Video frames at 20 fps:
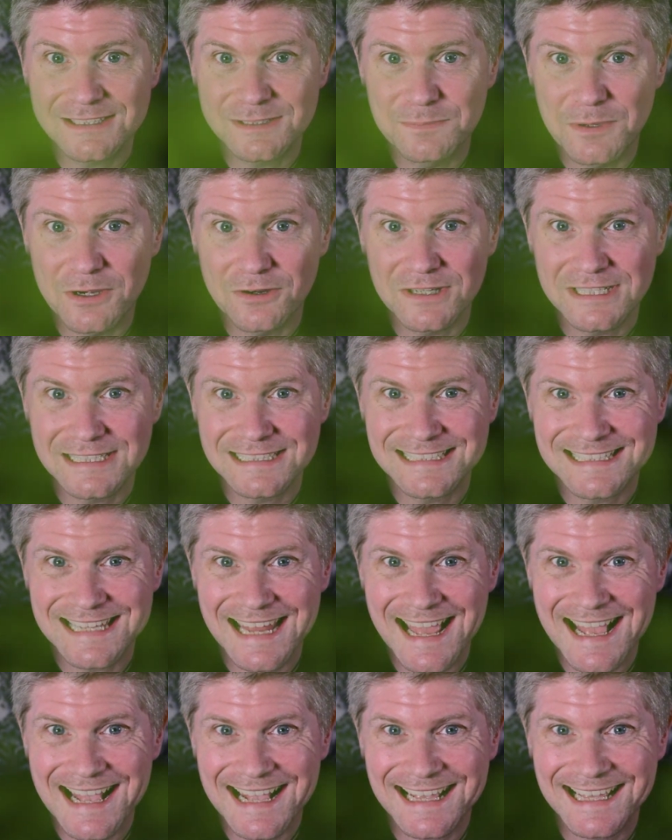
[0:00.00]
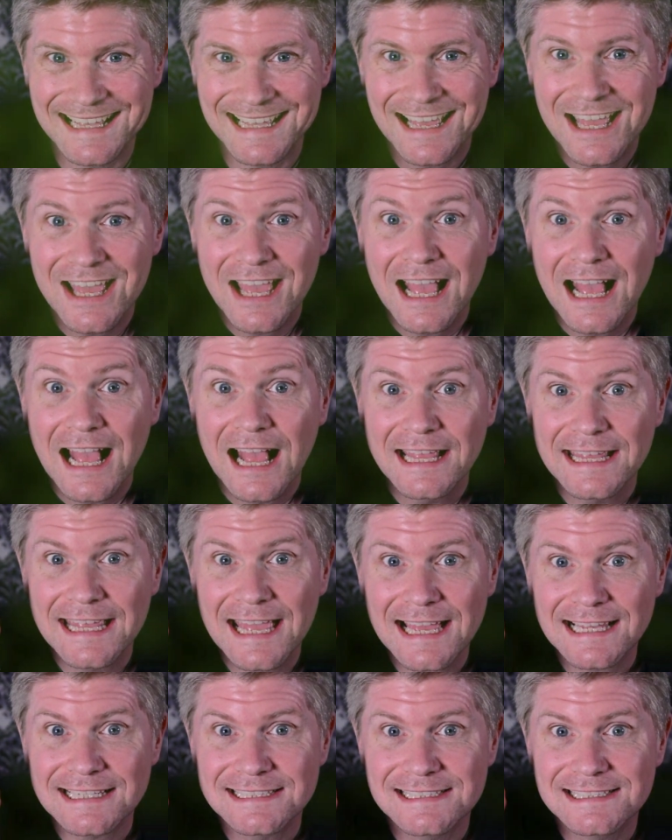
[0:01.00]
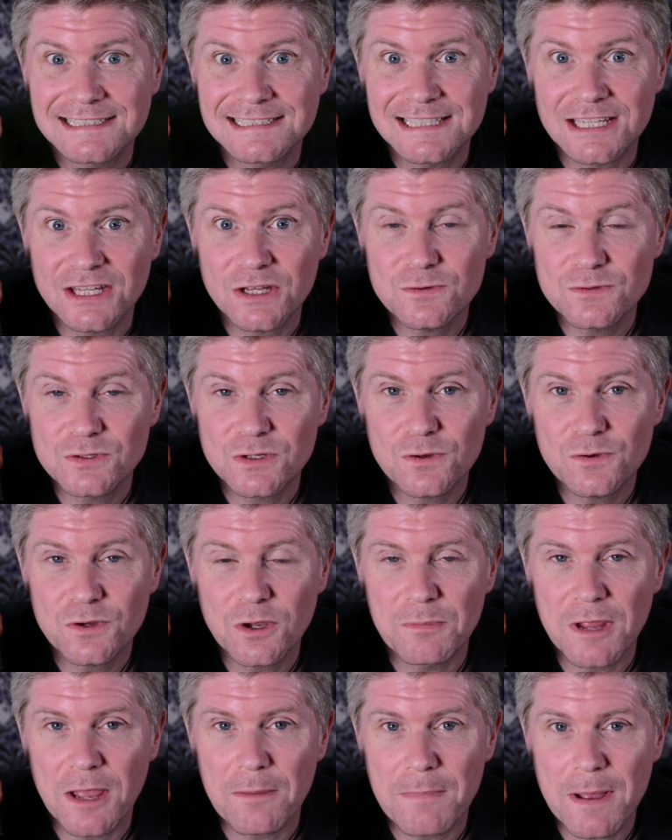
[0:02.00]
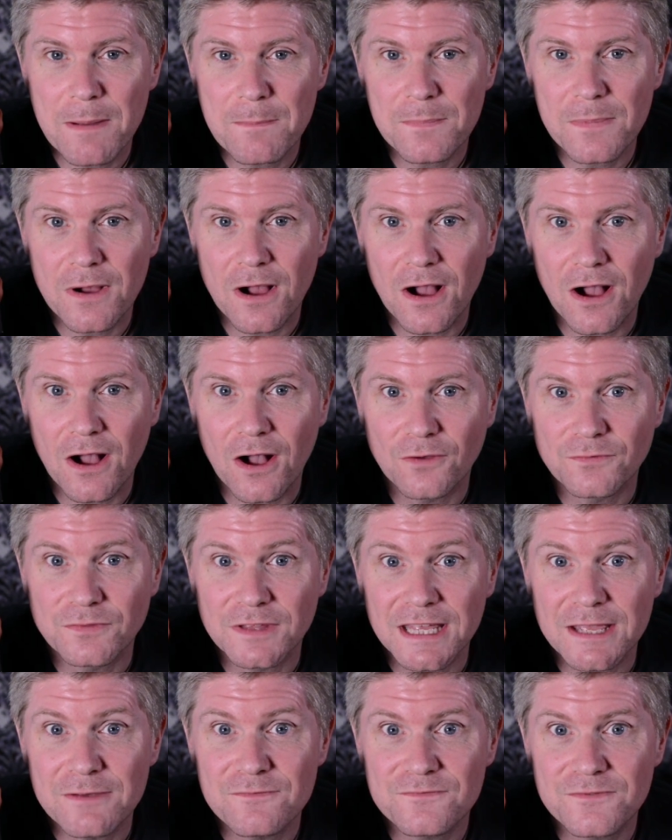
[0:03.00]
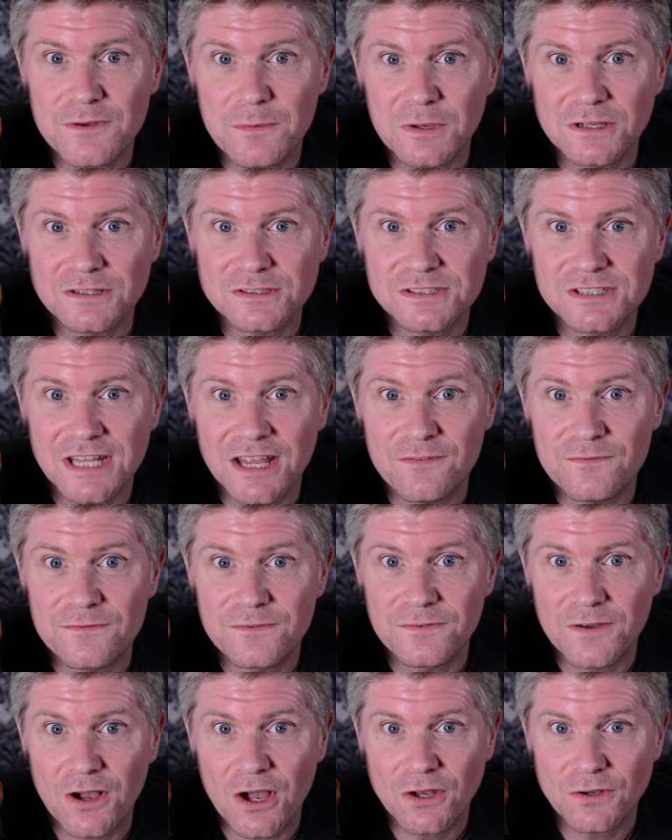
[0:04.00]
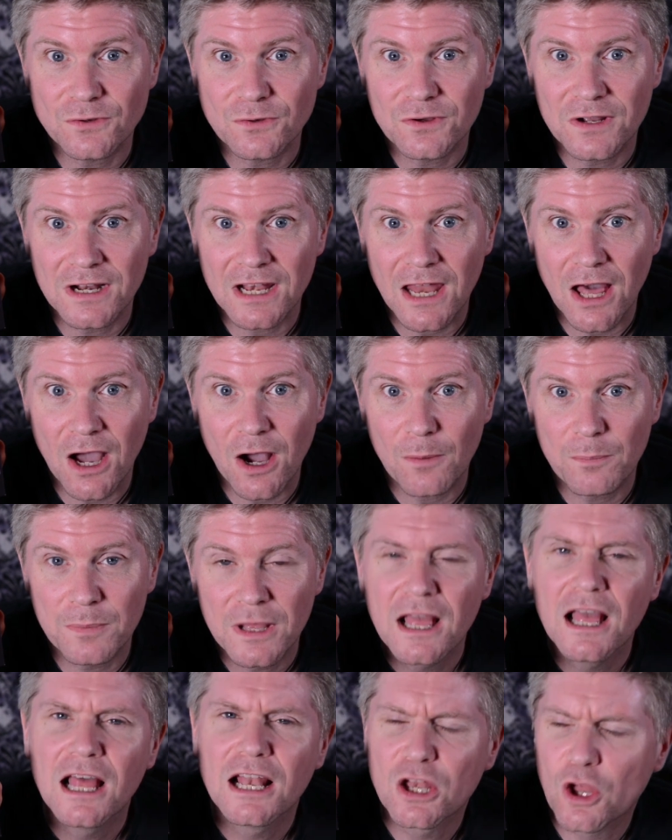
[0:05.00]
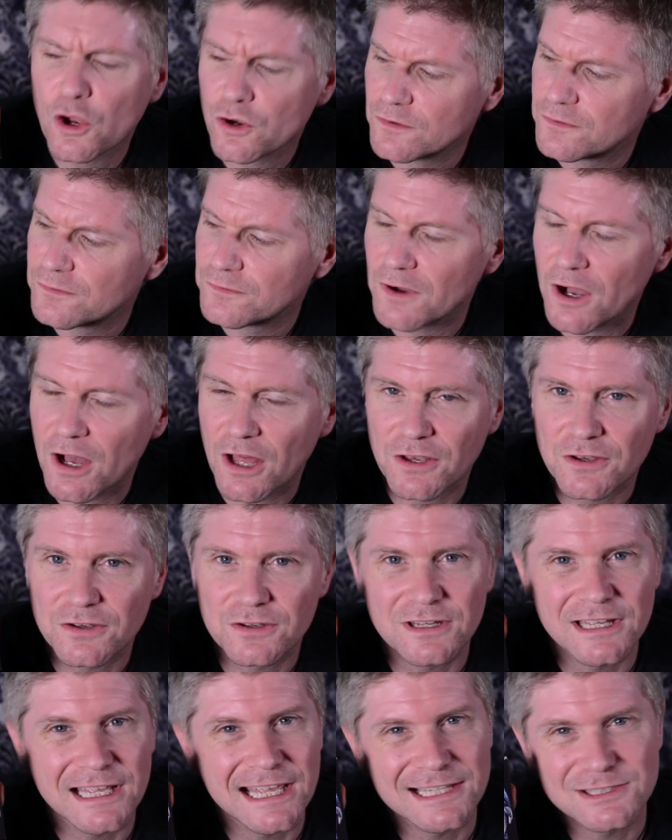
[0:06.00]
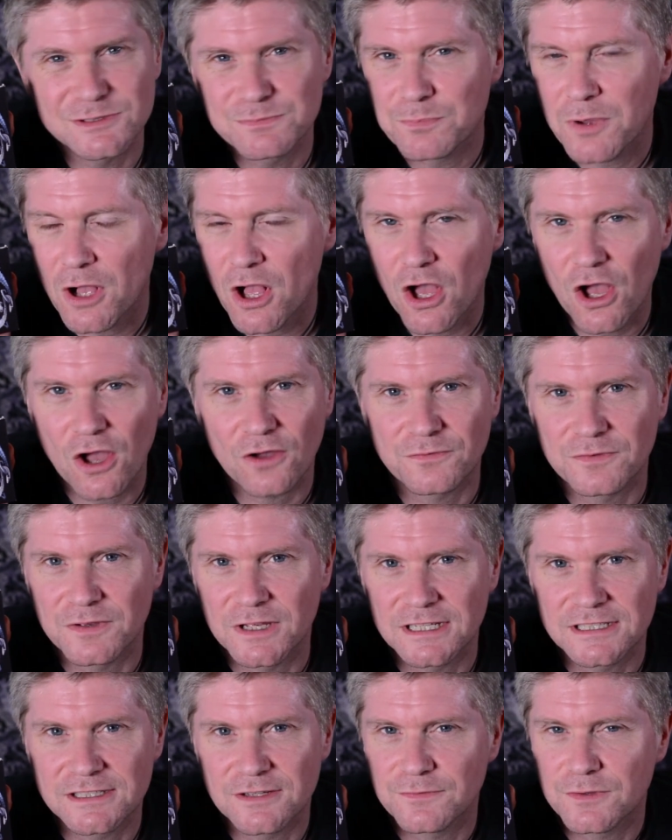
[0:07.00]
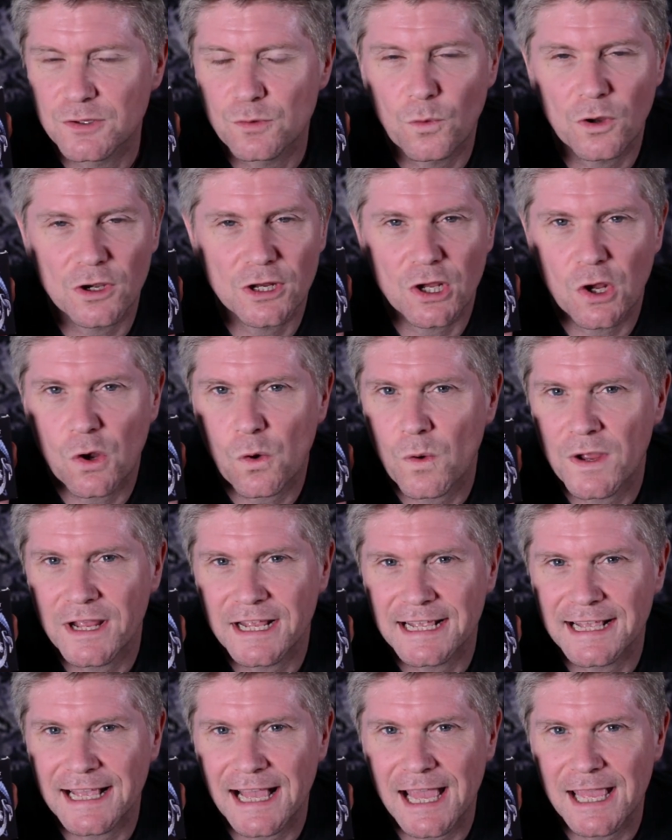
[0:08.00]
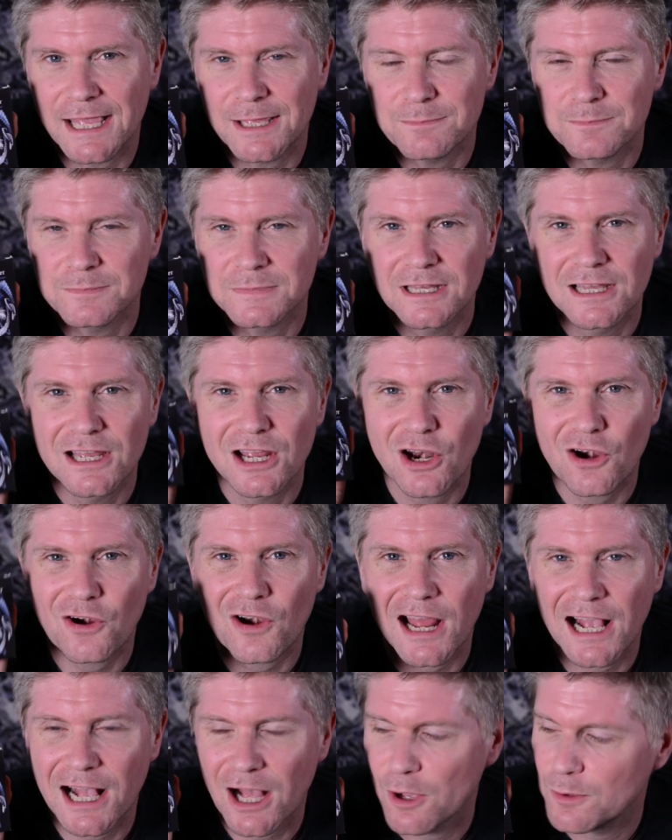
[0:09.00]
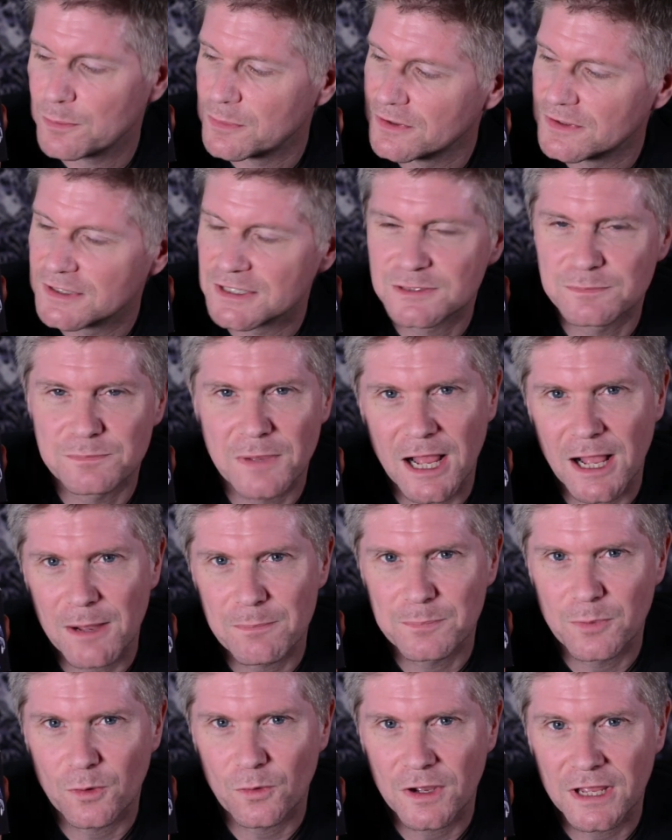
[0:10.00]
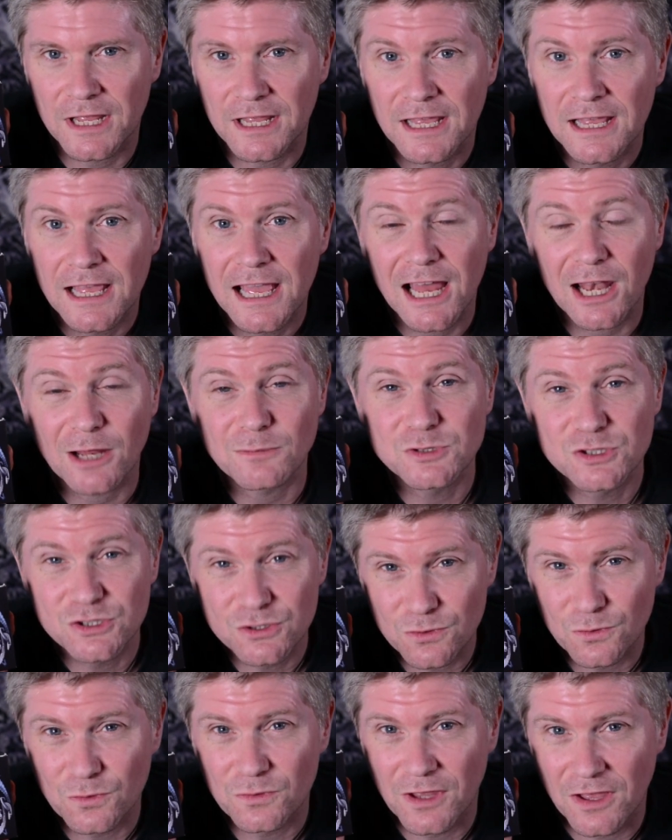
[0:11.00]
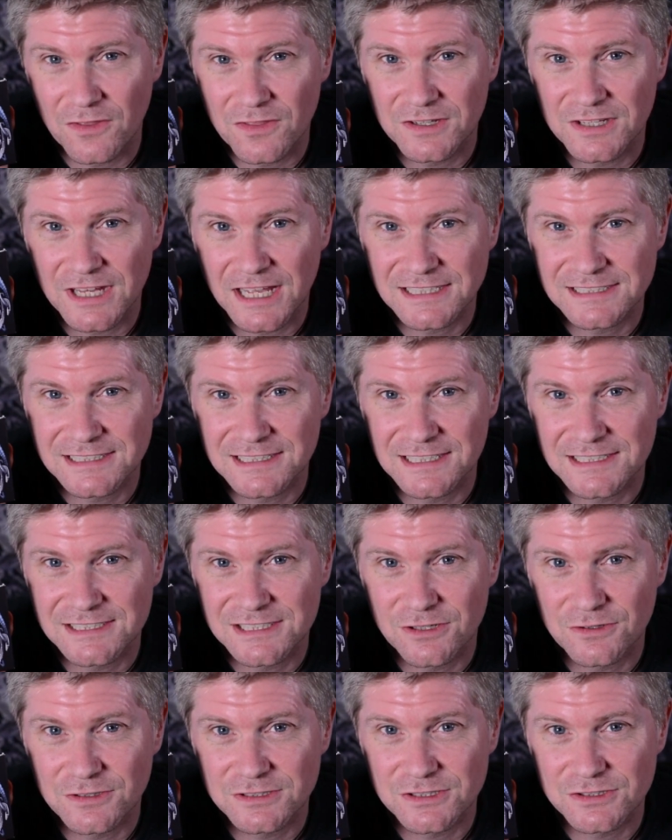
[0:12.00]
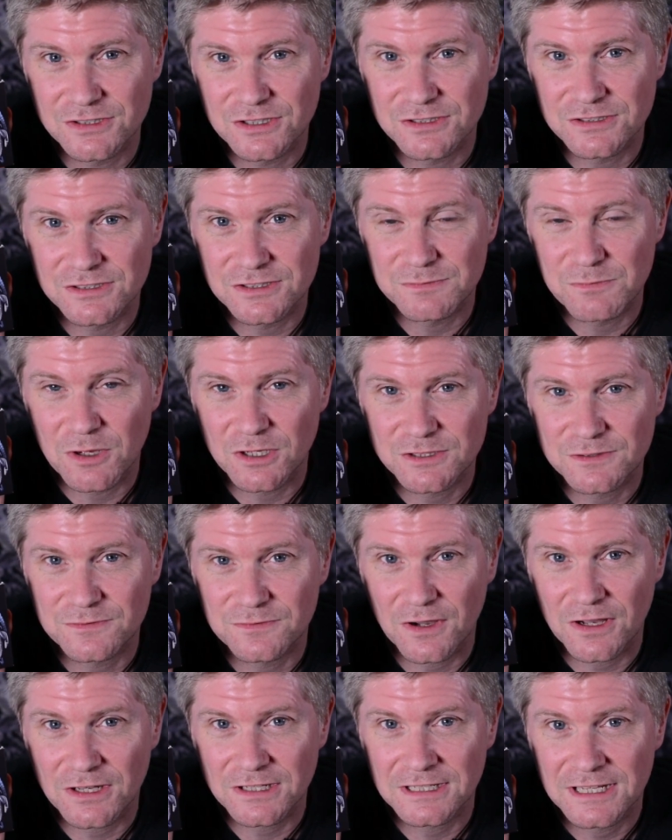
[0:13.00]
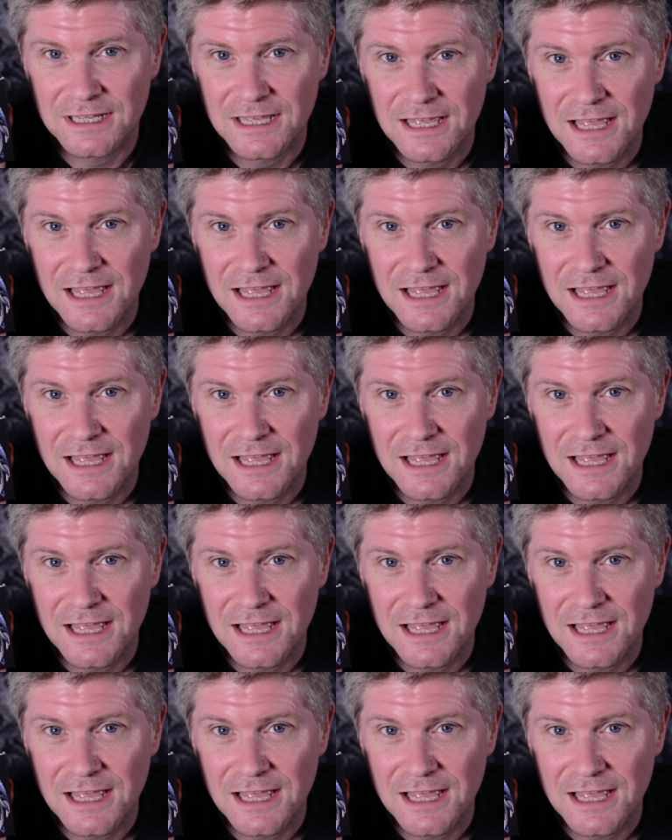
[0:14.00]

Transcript: Spirits deck. Yes, you too can be a member of the infamous Infernal Club. A lot of fun, it's perfect. If you want a quick game, crack open this bad boy. And I'm sure the other decks in this series are just as much fun.